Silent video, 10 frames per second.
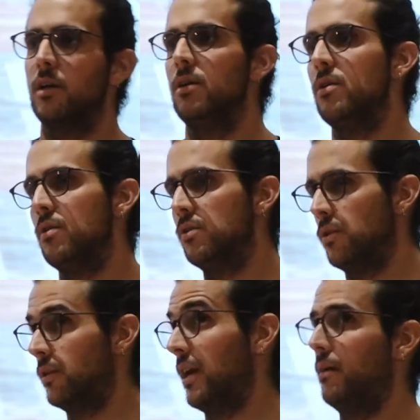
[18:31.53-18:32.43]
use or
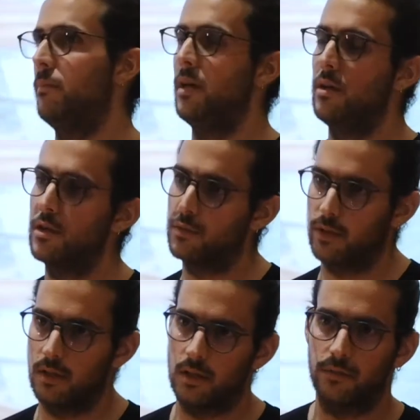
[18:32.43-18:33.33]
that are being used for the
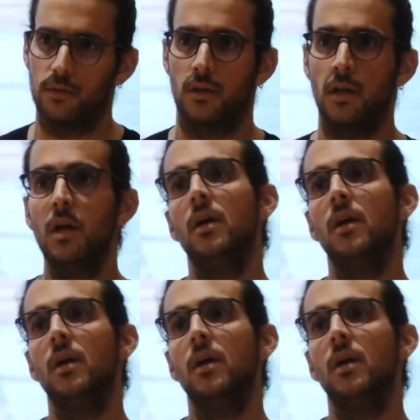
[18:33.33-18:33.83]
software,